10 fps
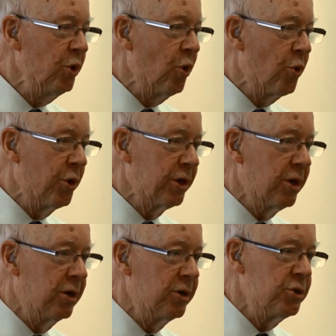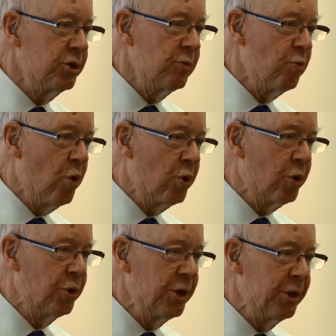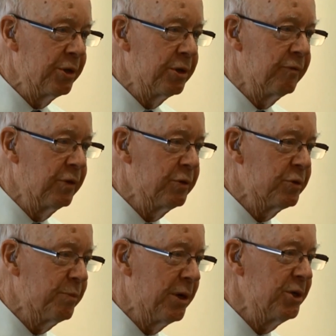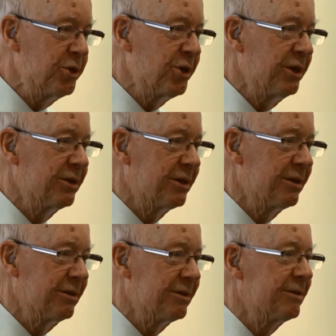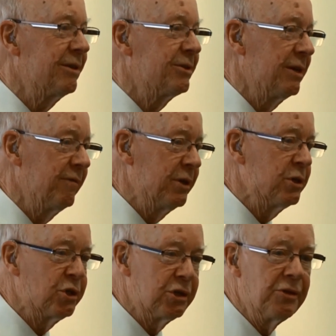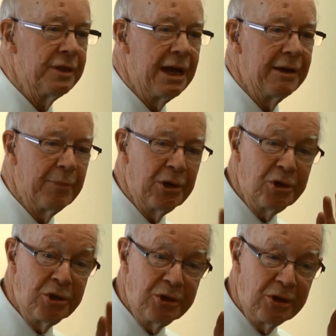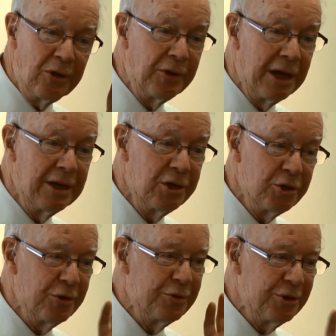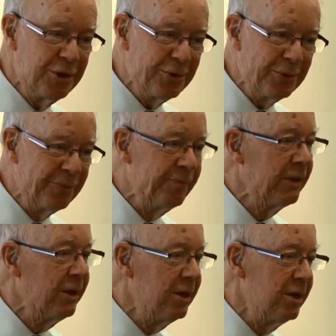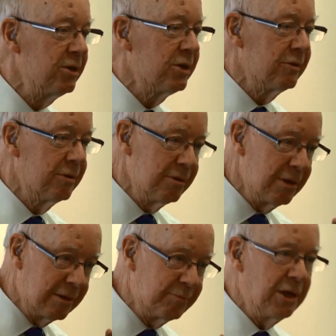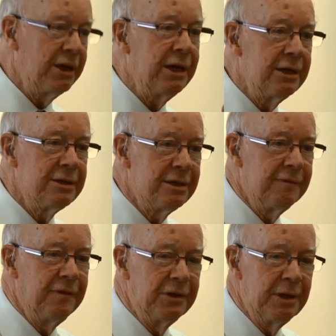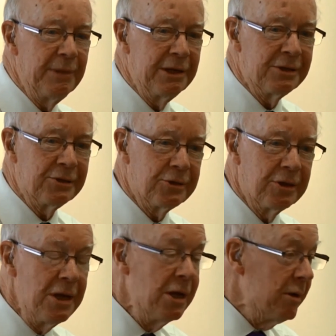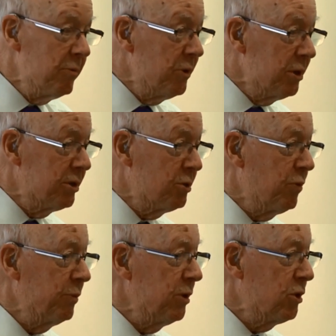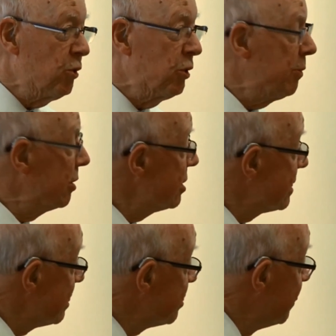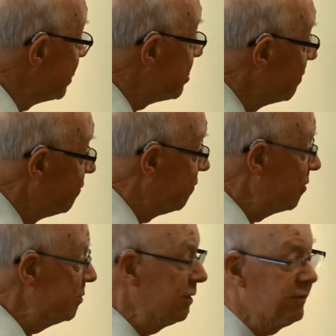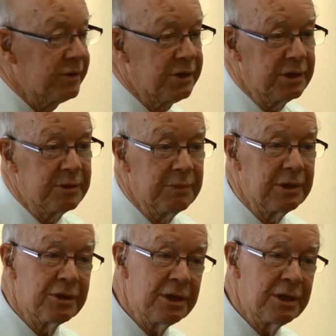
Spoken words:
you're encouraging one or the other of those mindsets, because there's evidence on that basis, on that issue too. So I'm digging into the fundamentals. When we're talking about these aspects of formative assessment,